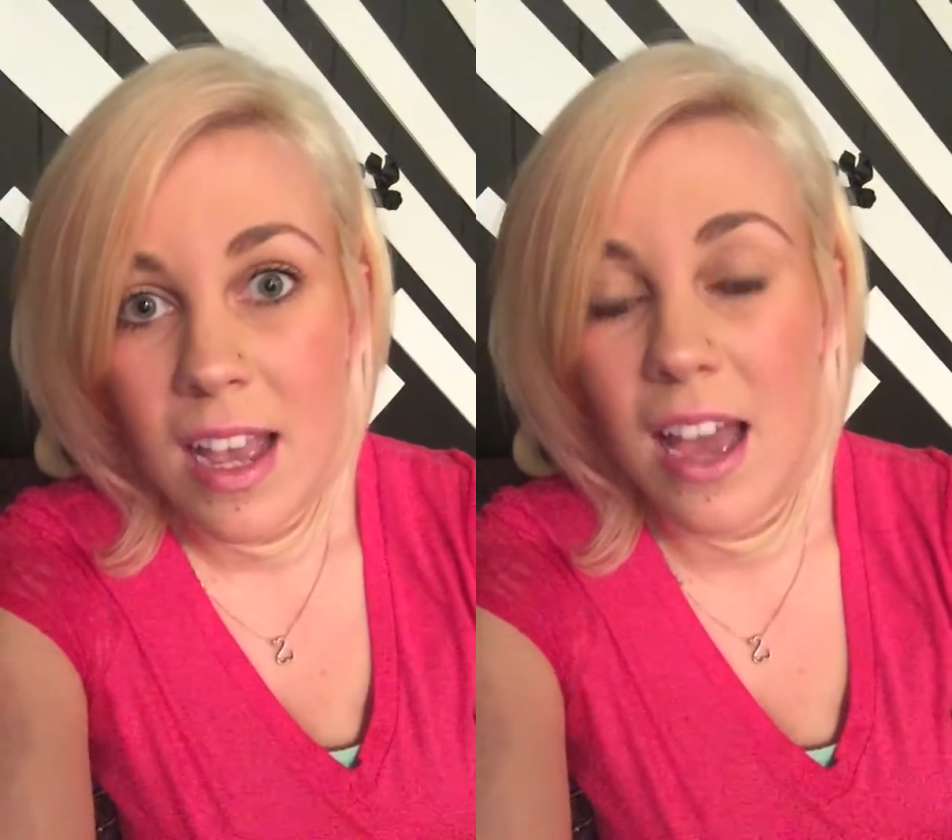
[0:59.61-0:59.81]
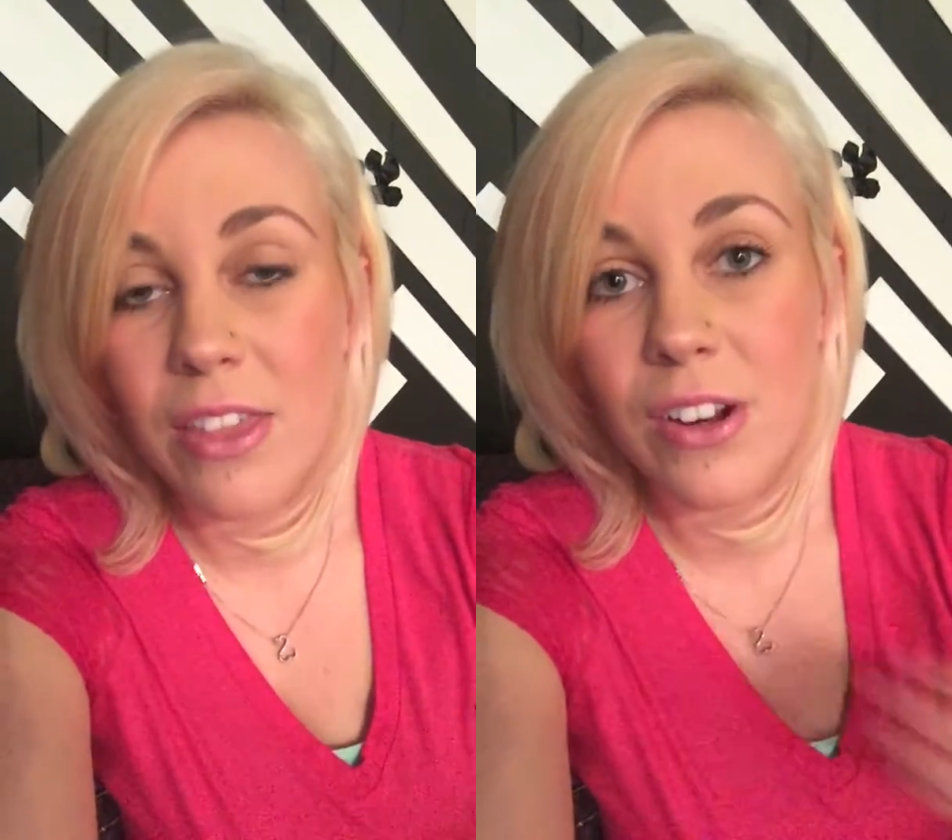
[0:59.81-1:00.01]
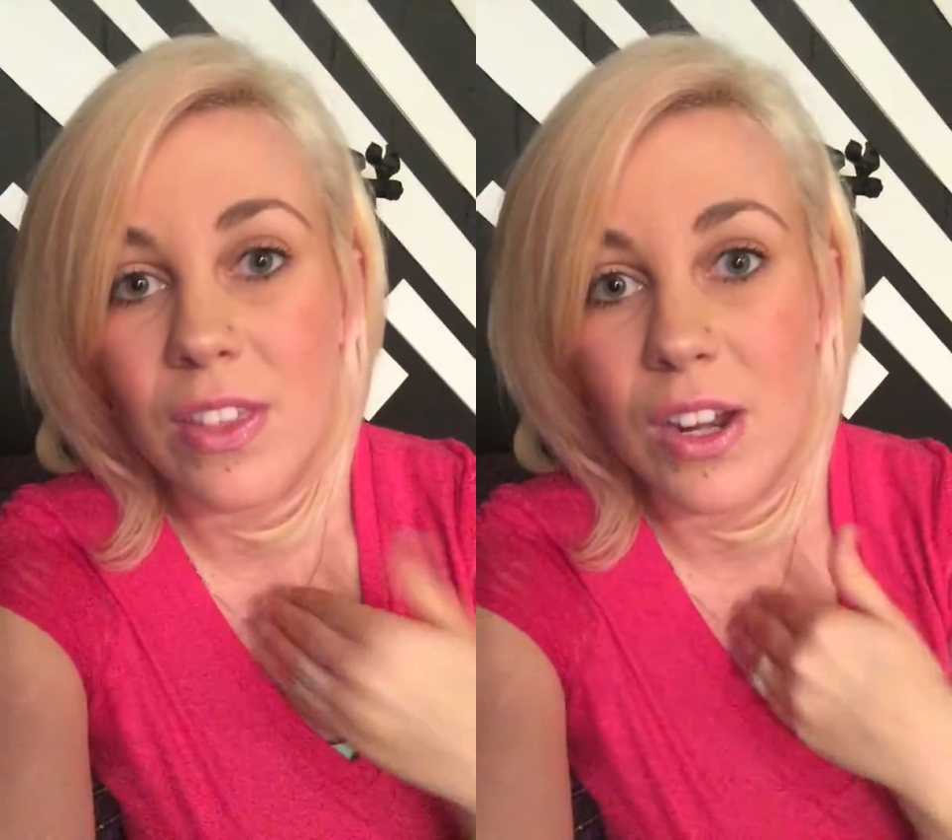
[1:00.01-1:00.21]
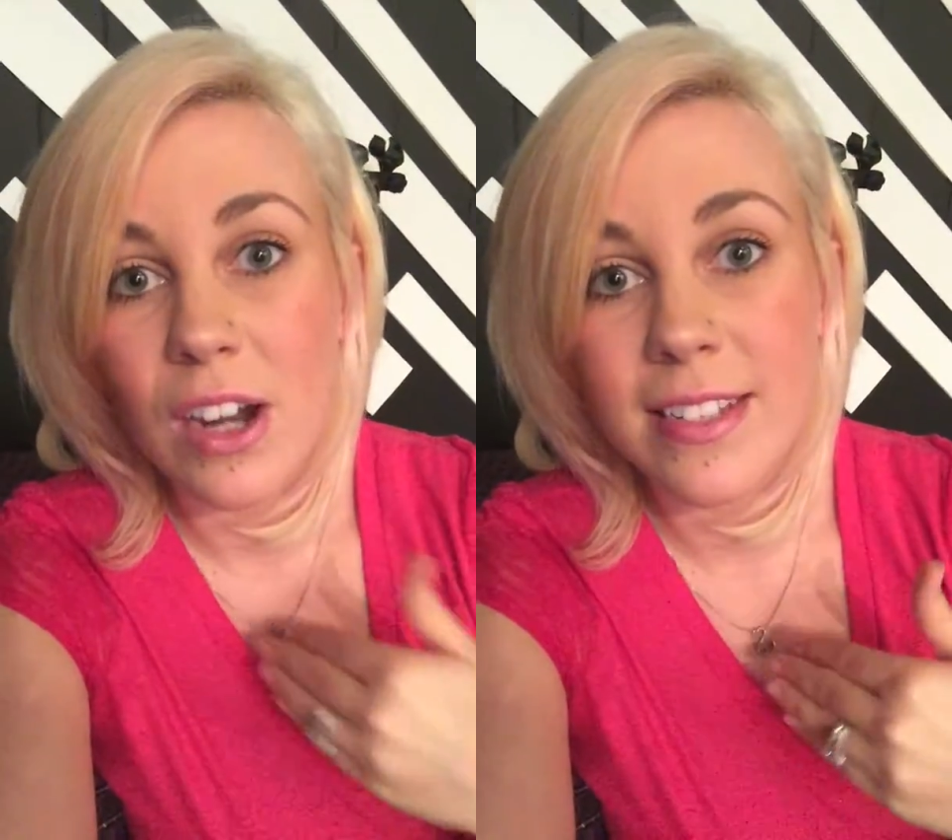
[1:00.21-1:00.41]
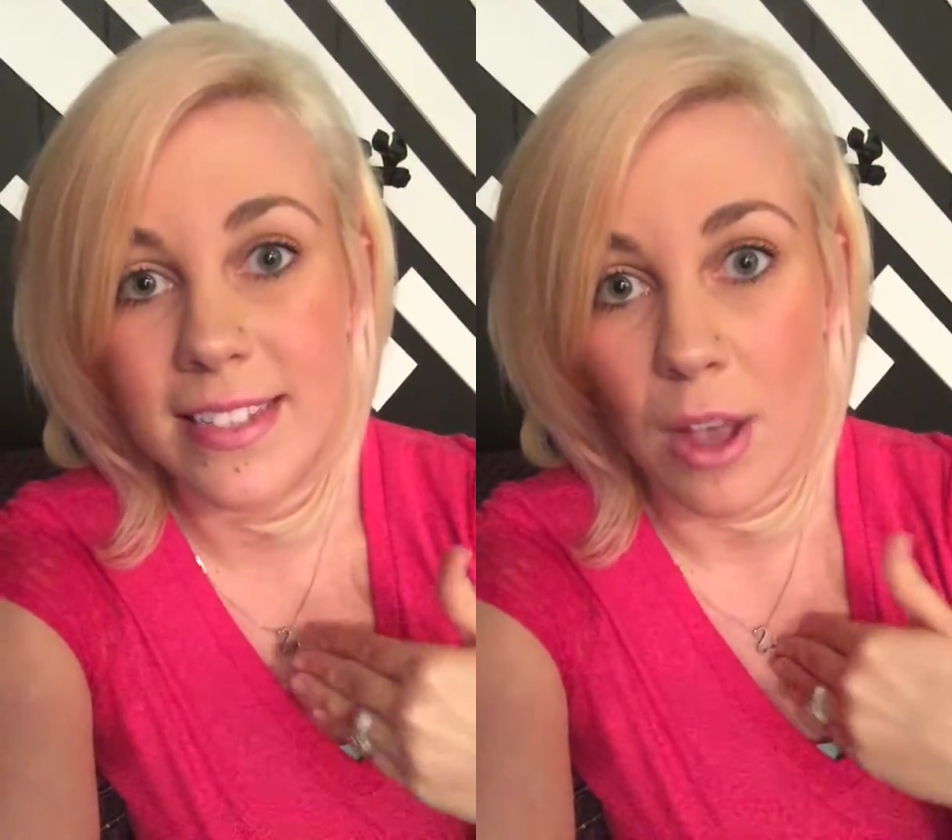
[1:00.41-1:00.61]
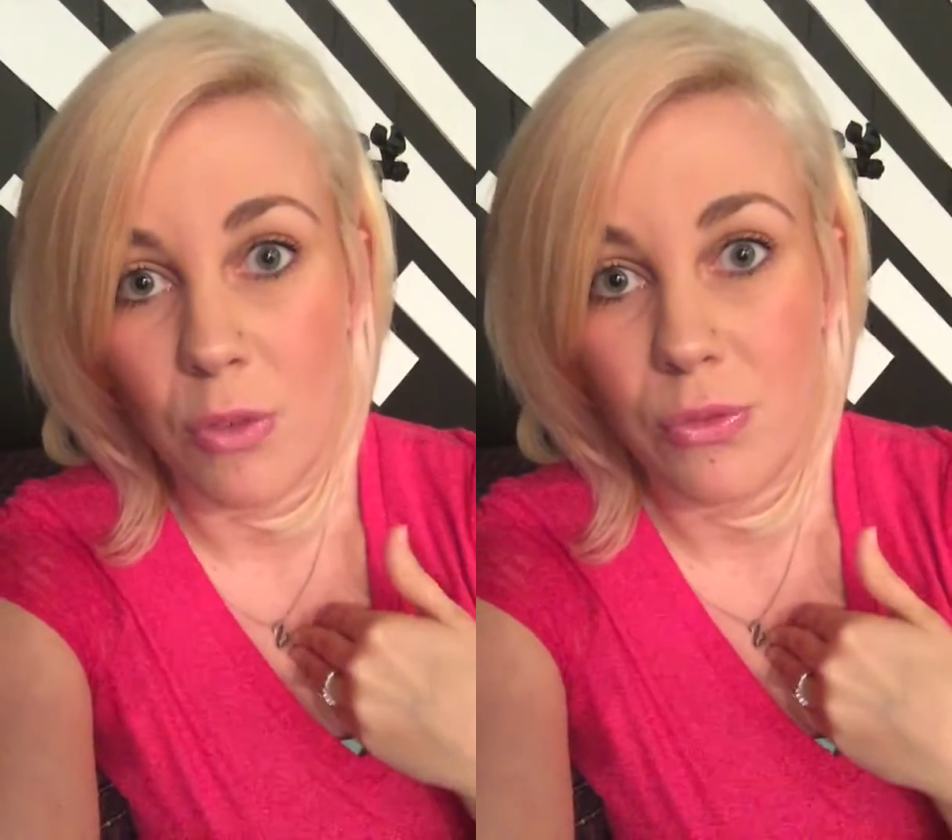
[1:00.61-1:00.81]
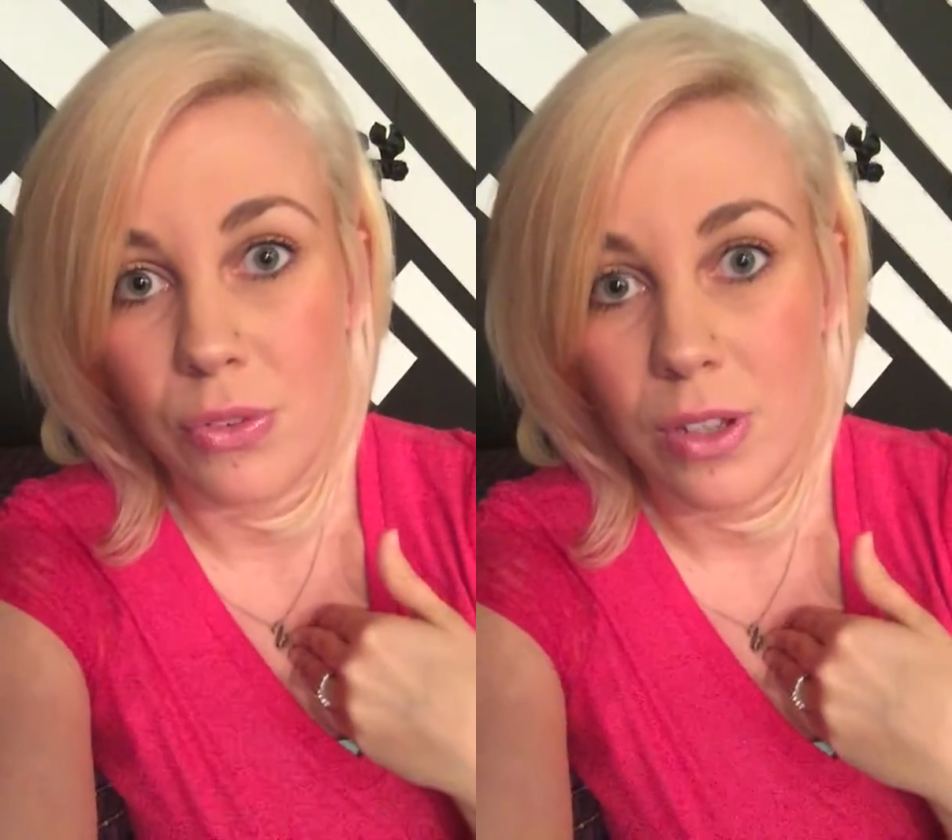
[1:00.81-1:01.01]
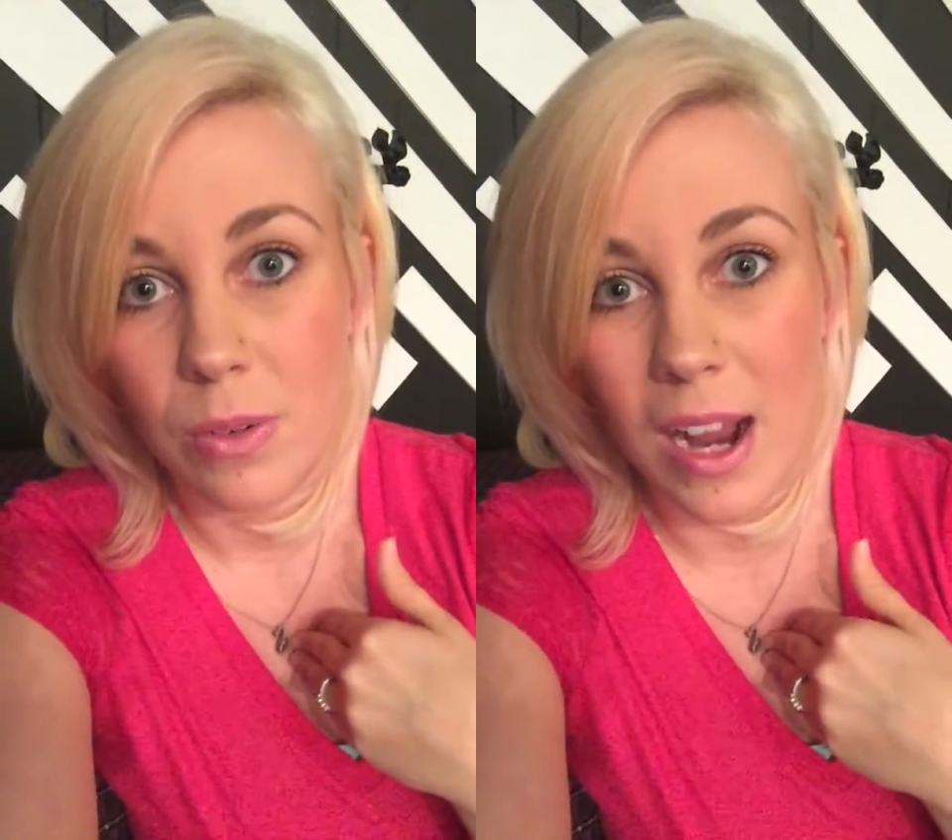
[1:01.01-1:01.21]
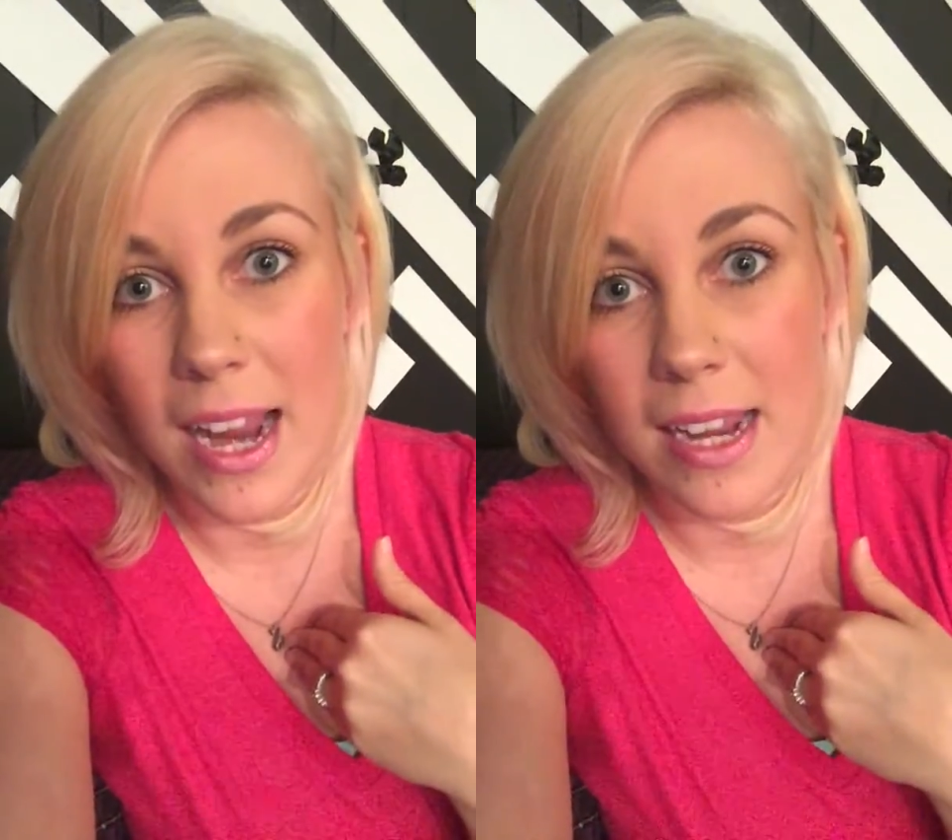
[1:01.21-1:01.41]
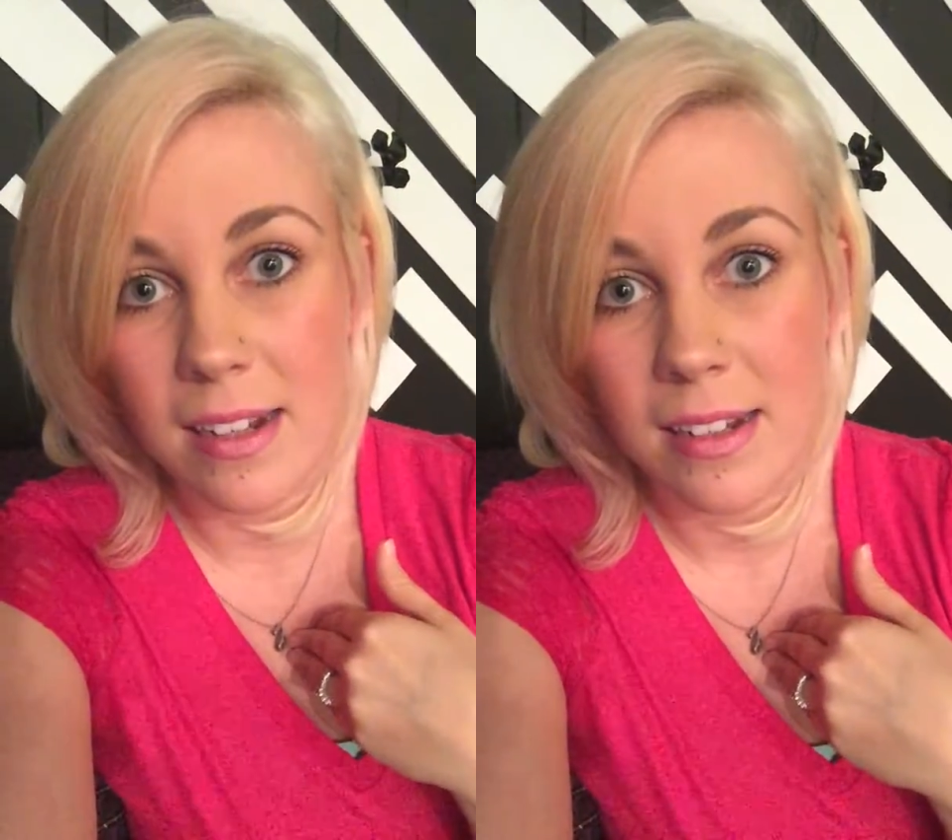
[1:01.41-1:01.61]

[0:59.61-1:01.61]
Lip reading: other than ourselves, right?